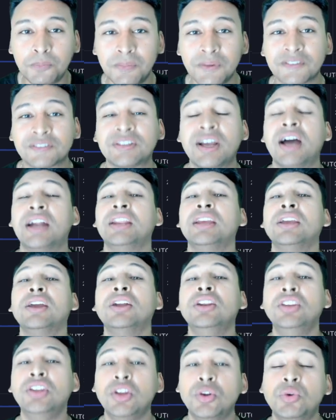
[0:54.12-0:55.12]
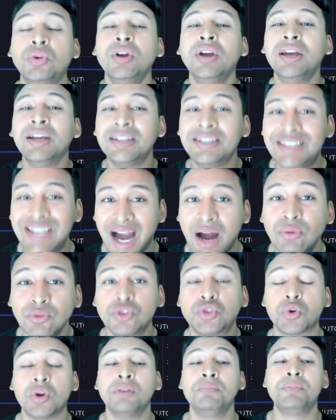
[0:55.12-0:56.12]
be starting a new
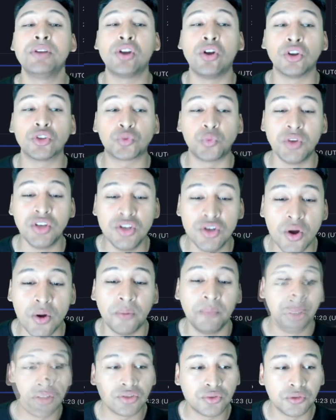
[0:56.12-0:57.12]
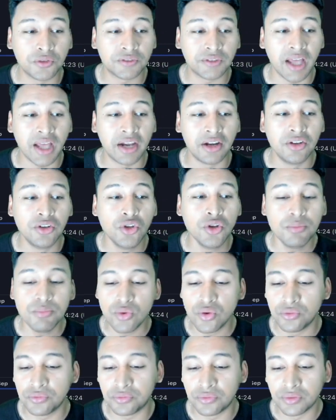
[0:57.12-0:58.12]
downtrend, because we know to start a new
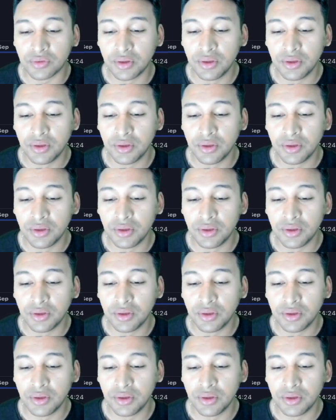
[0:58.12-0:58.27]
move